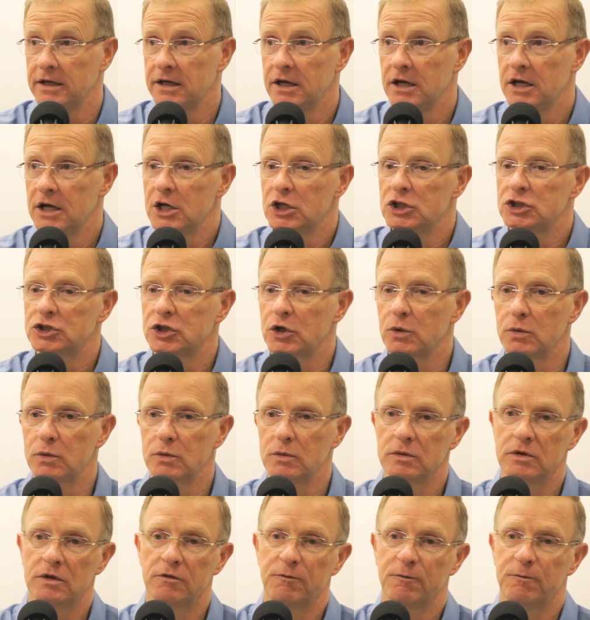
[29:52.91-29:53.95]
Mm-hmm.
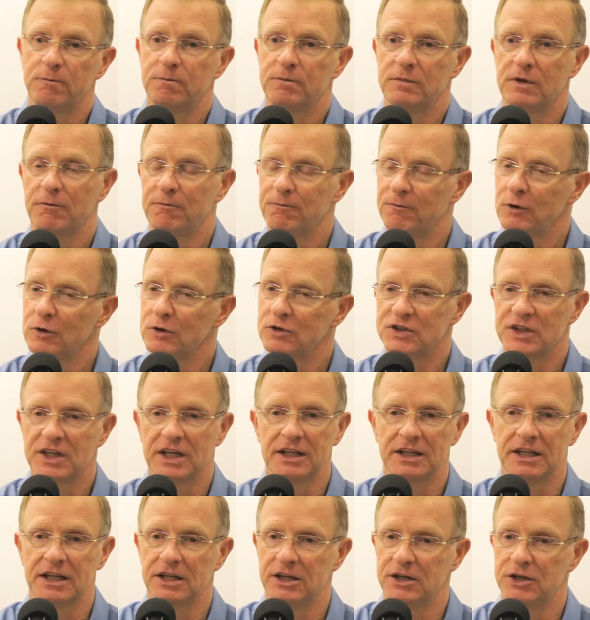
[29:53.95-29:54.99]
So the the first
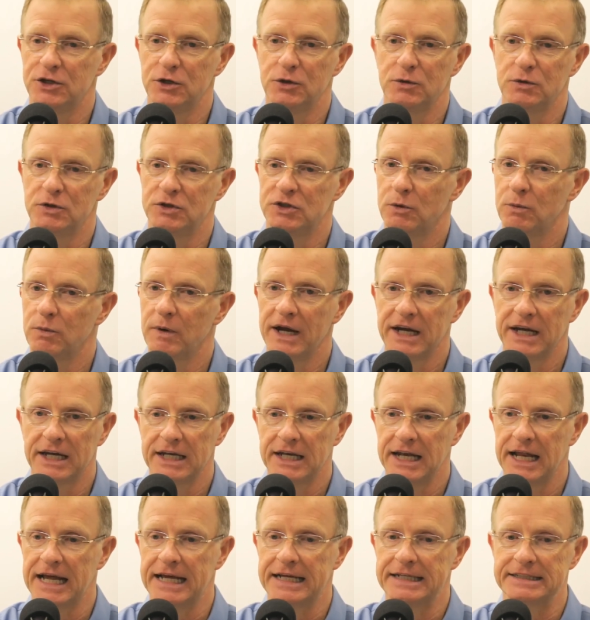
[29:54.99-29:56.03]
thing that you do is you
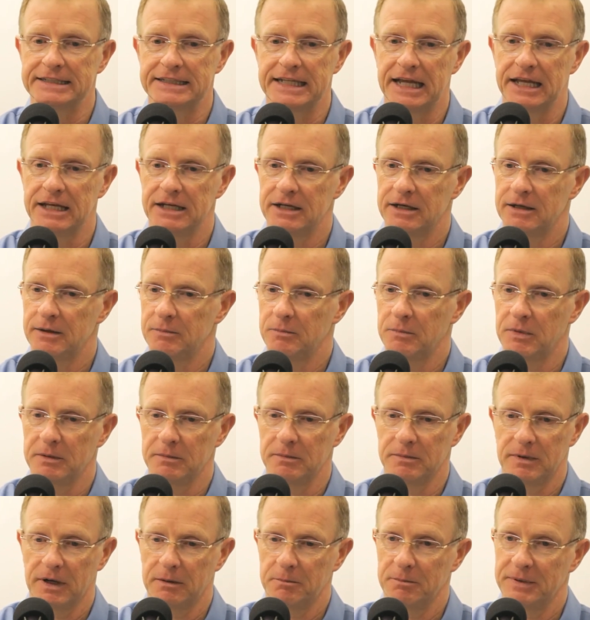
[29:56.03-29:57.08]
recognize that my,
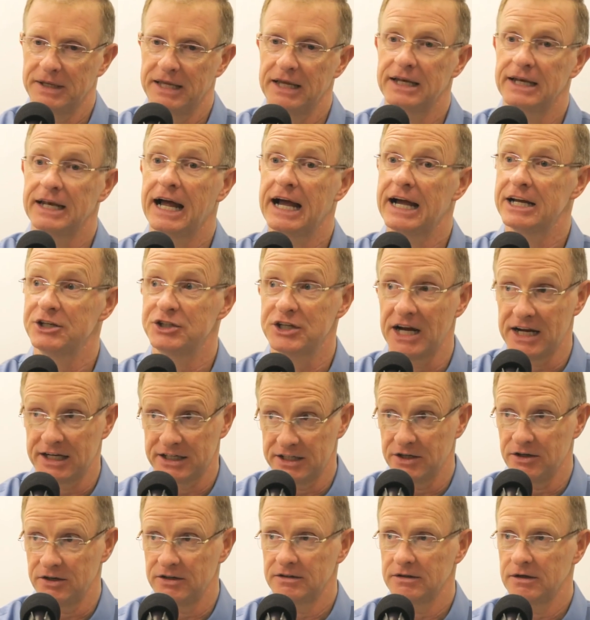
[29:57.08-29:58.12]
I'm getting hijacked
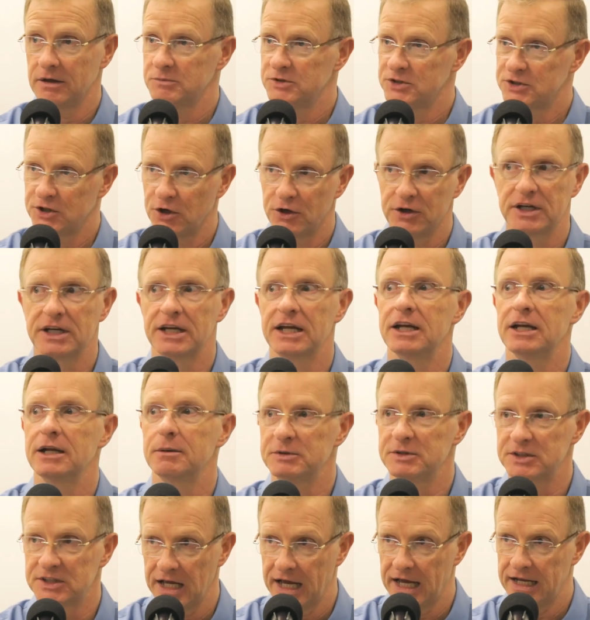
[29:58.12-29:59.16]
here. I'm mm. starting to get
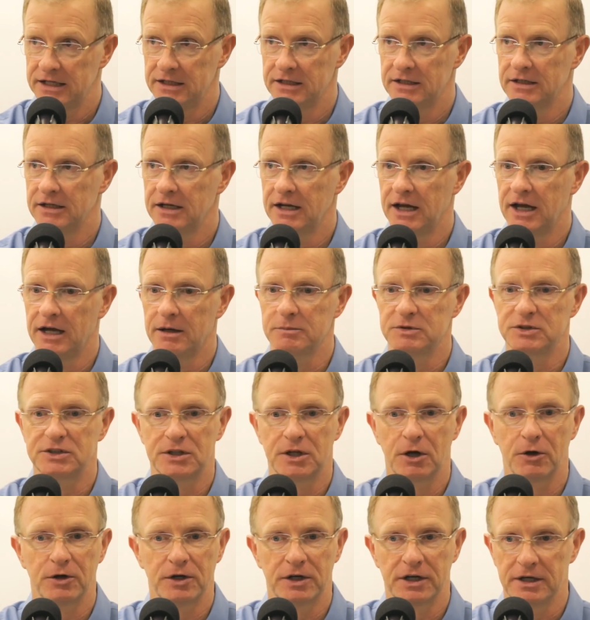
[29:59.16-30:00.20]
upset. Mm. I'm
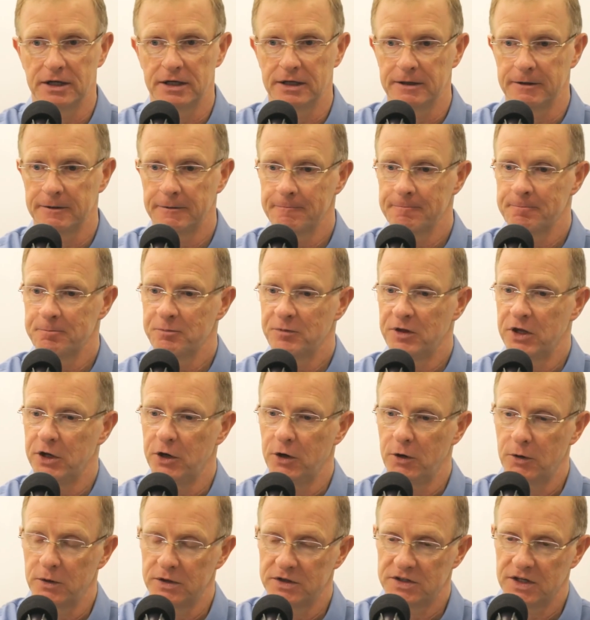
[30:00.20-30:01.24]
starting to, you
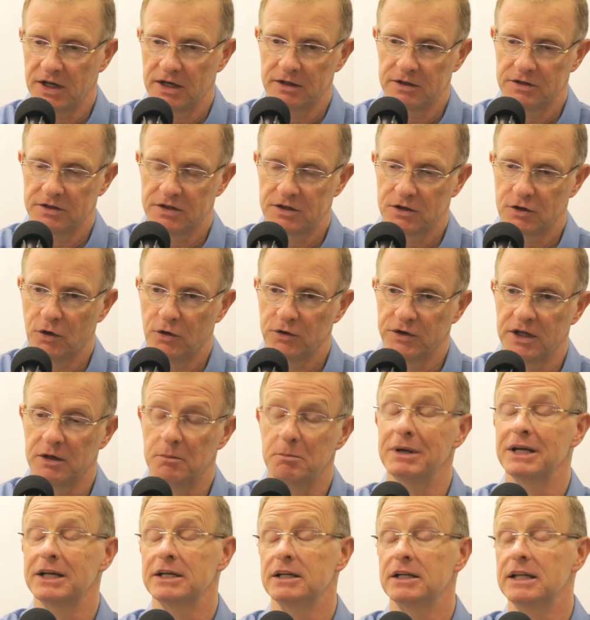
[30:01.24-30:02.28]
know, it's it's called the
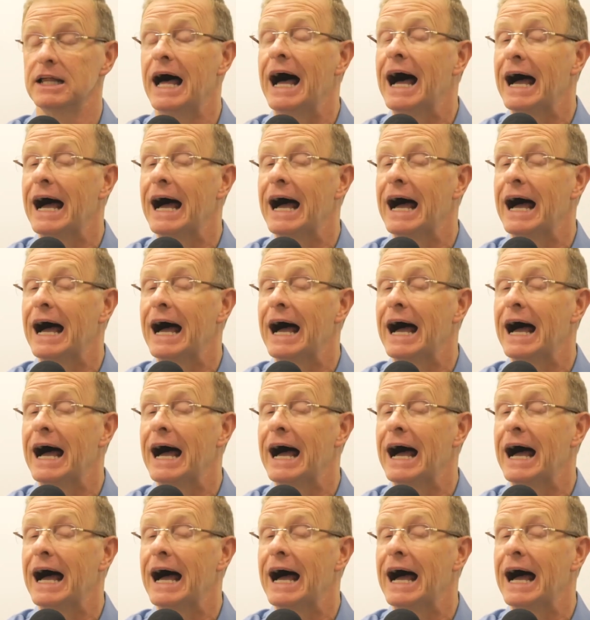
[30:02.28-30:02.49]
amygdala